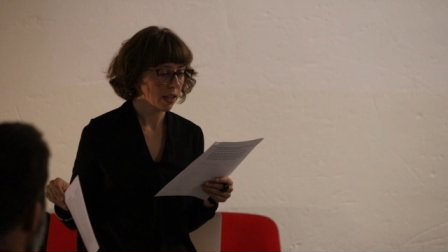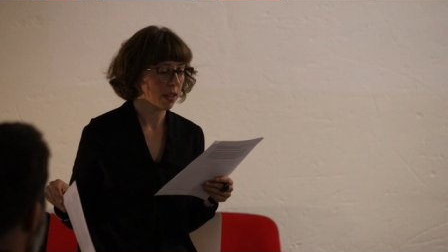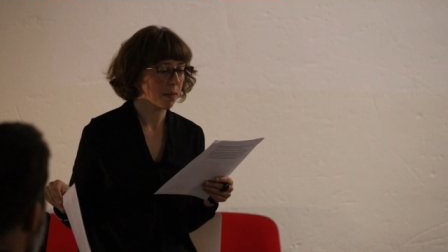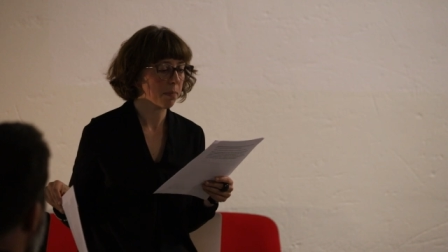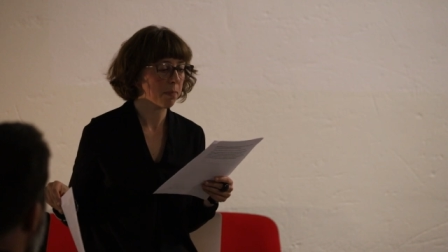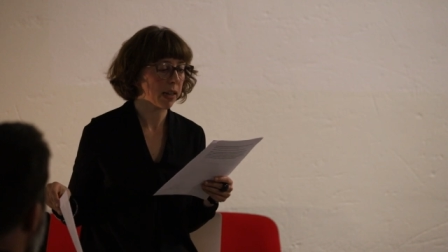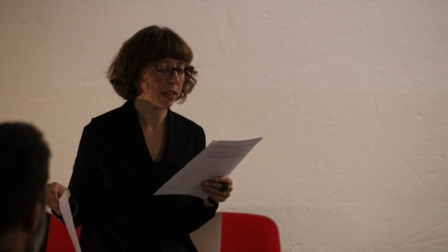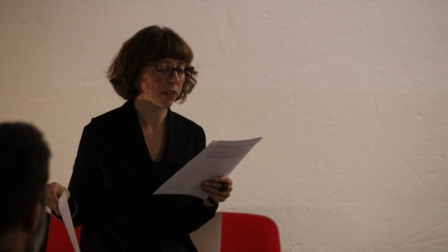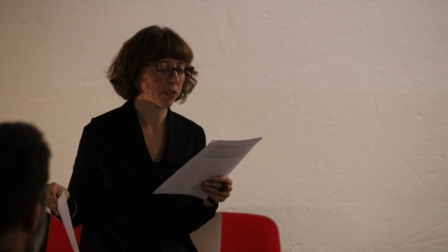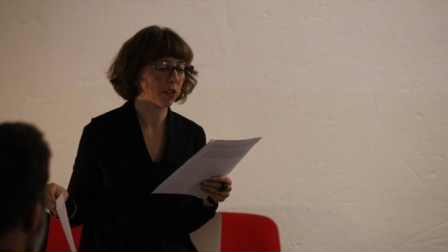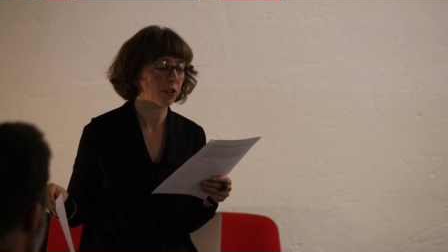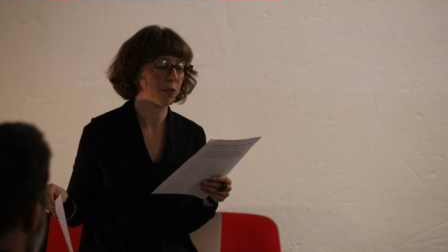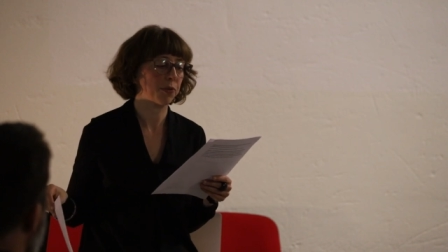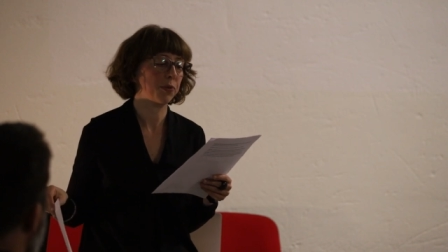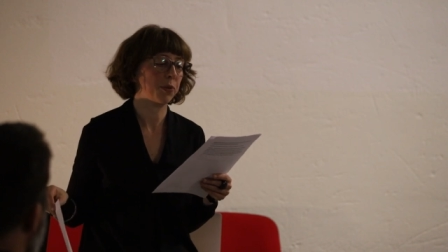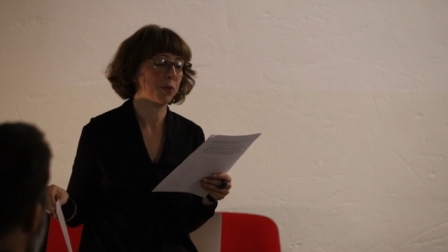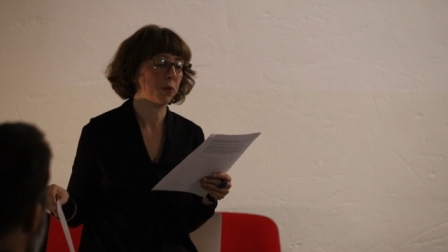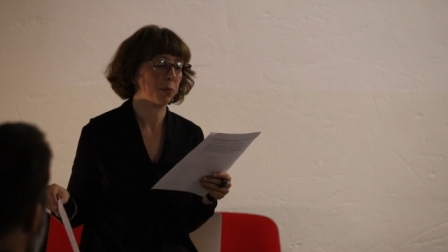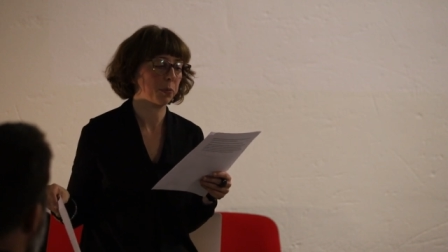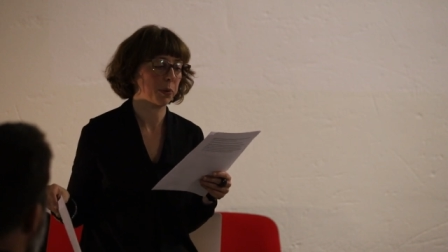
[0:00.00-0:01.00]
the
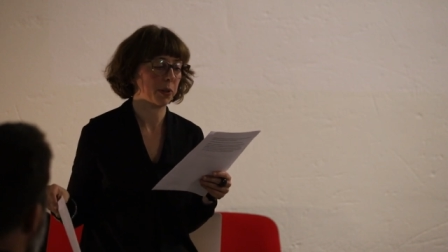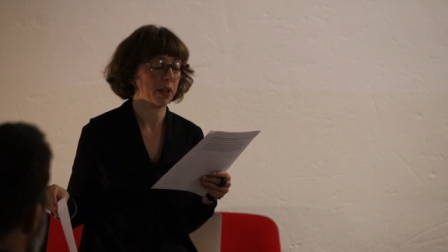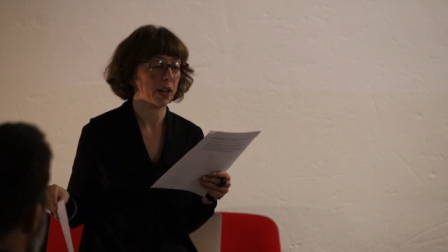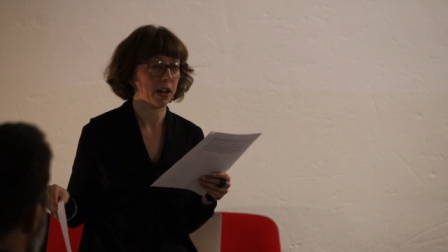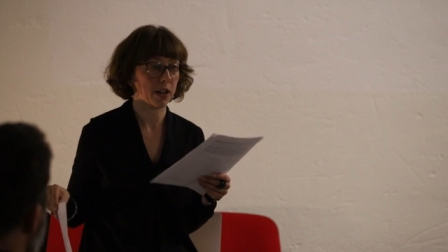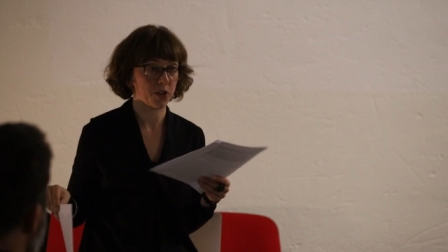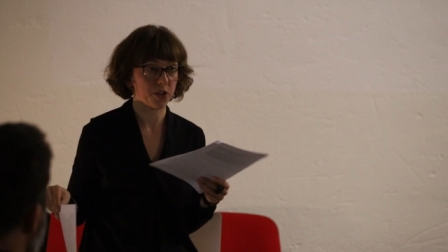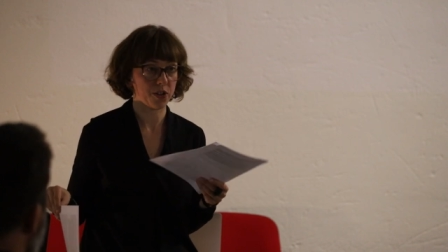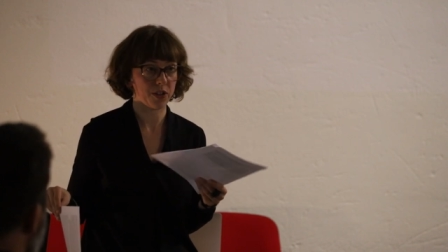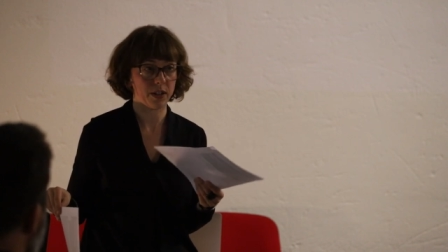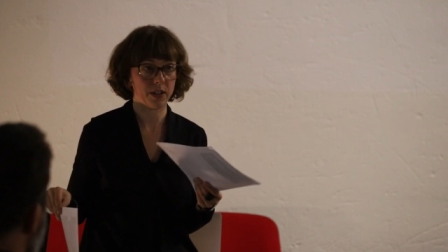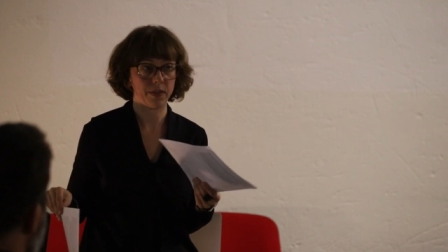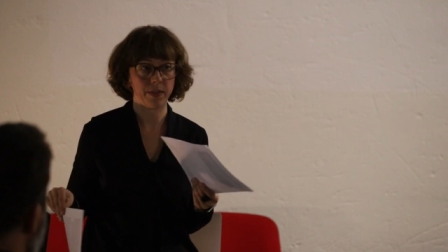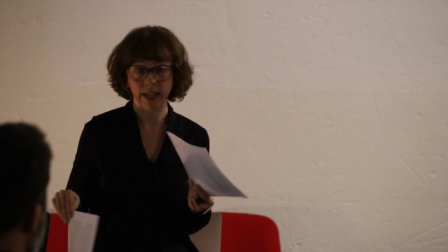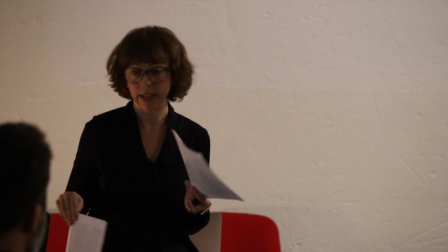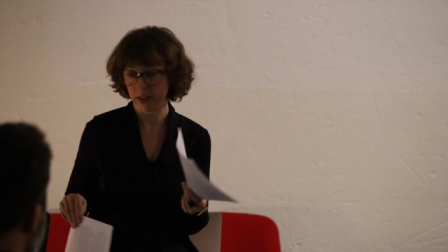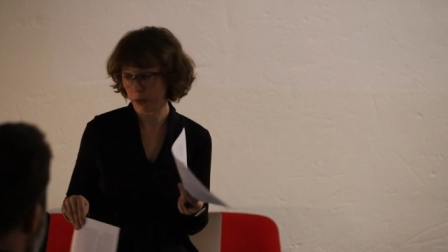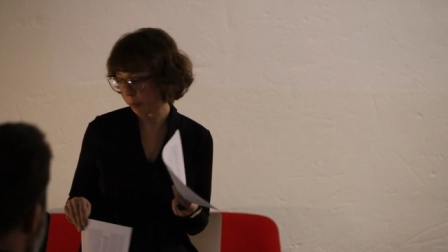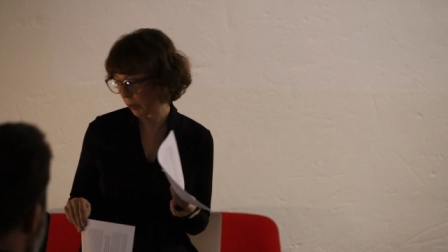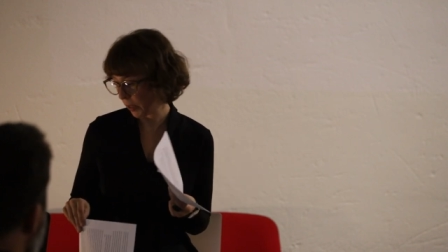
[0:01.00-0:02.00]
masterful production
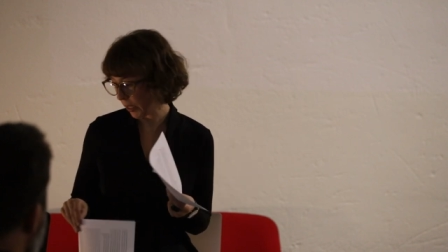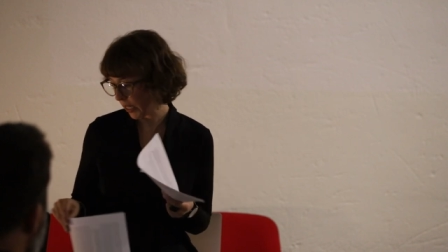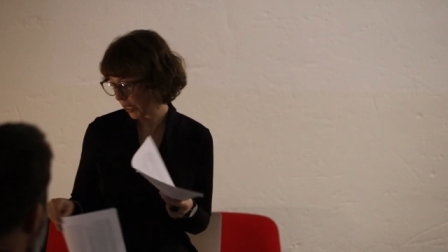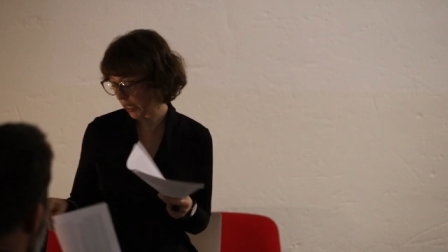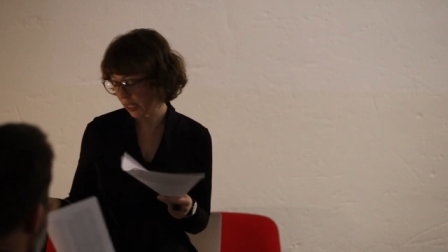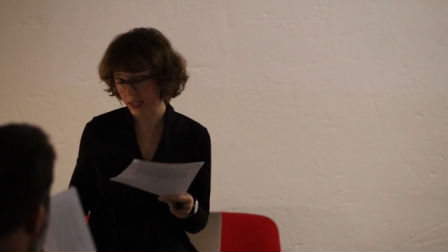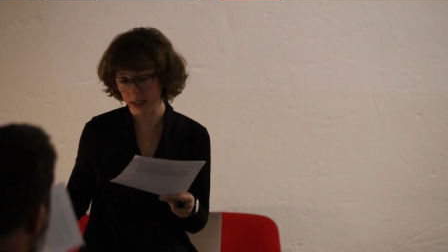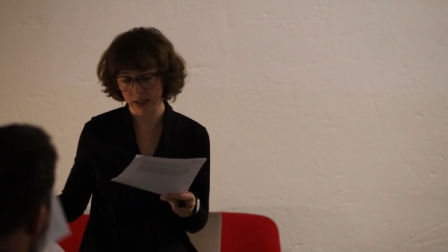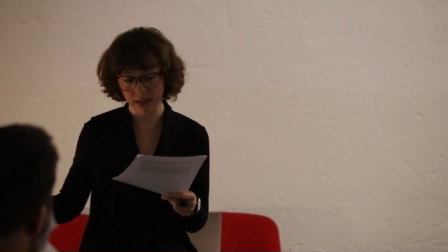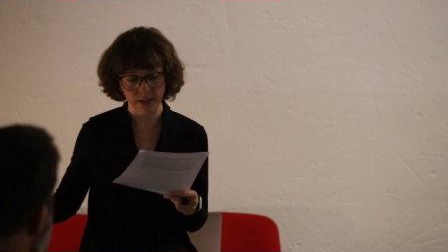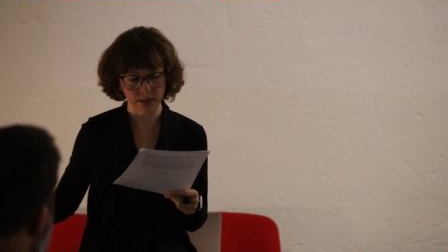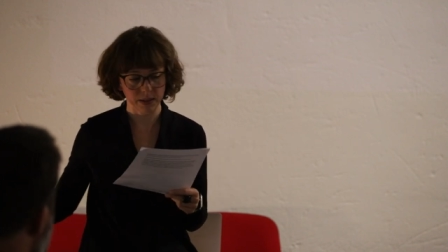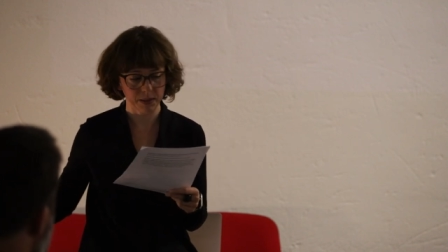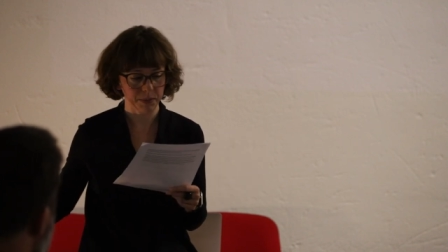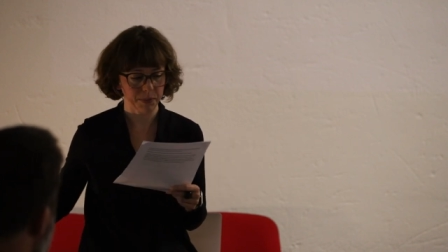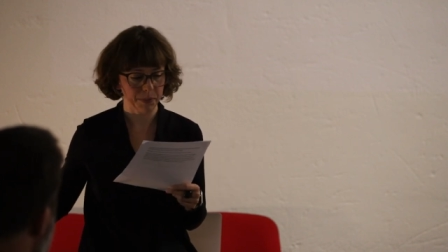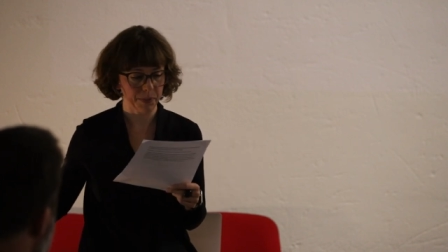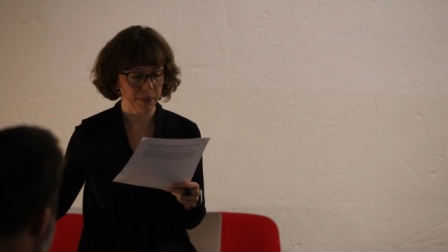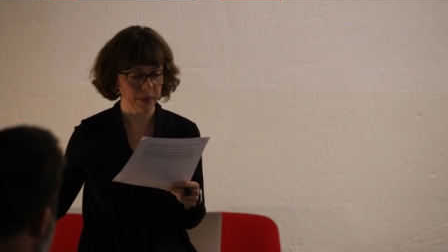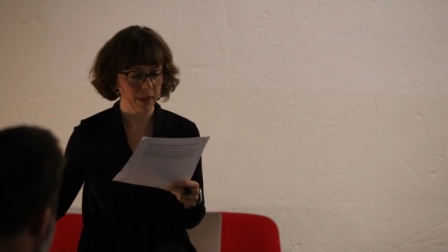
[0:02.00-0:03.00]
of
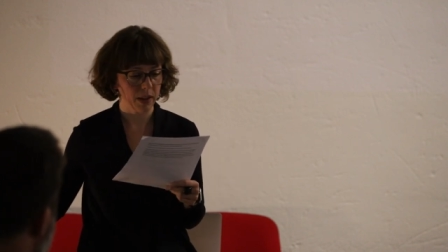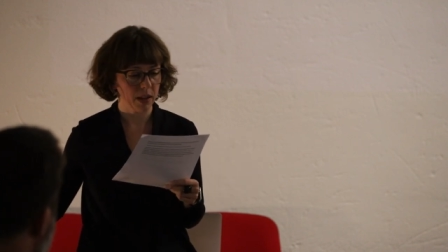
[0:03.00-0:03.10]
expertise,